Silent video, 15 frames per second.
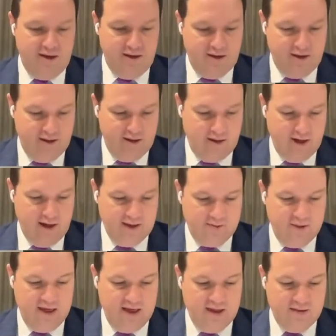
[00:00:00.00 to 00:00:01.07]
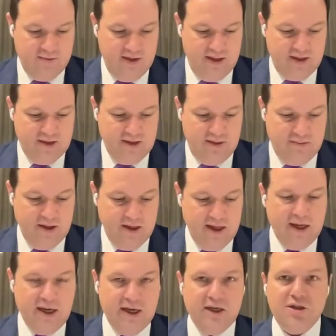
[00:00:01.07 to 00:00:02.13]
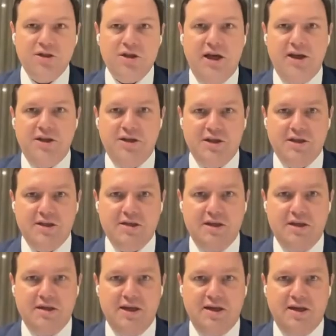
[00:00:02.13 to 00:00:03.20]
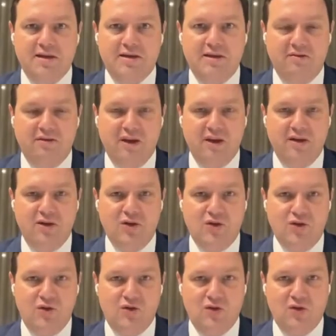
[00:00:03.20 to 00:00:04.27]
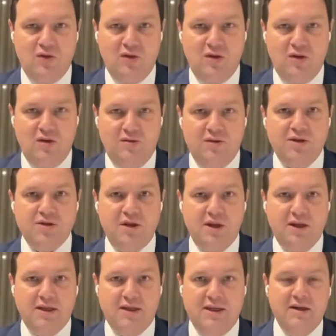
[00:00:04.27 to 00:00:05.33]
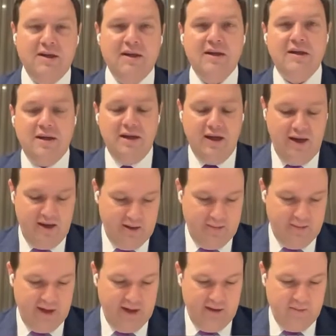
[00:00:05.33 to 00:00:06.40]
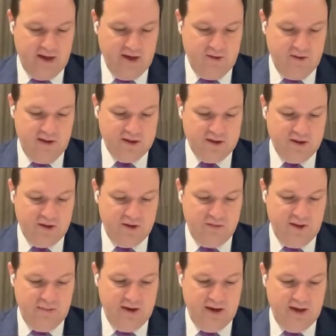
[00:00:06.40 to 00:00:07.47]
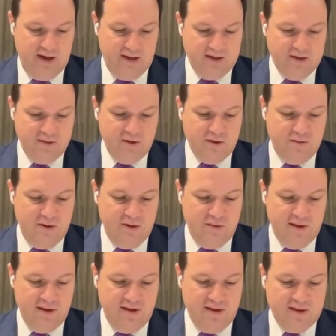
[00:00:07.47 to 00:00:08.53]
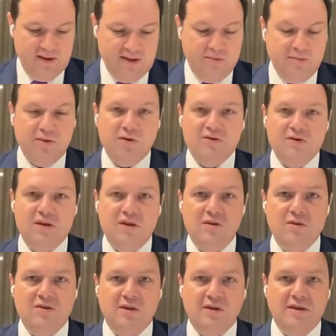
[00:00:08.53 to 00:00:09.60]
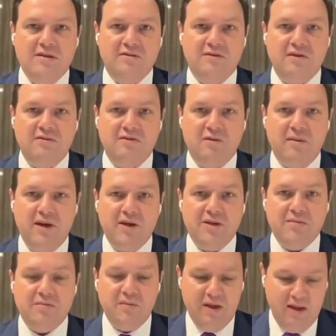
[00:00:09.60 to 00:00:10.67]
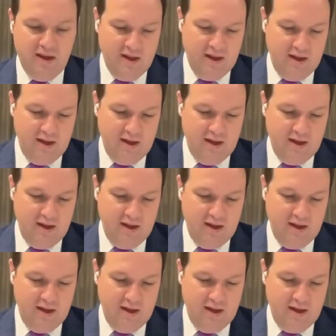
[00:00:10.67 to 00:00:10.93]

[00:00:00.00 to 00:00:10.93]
And the ISB has made some changes tentatively to the original ED. And my question to my panelists would be whether this improves the usefulness of information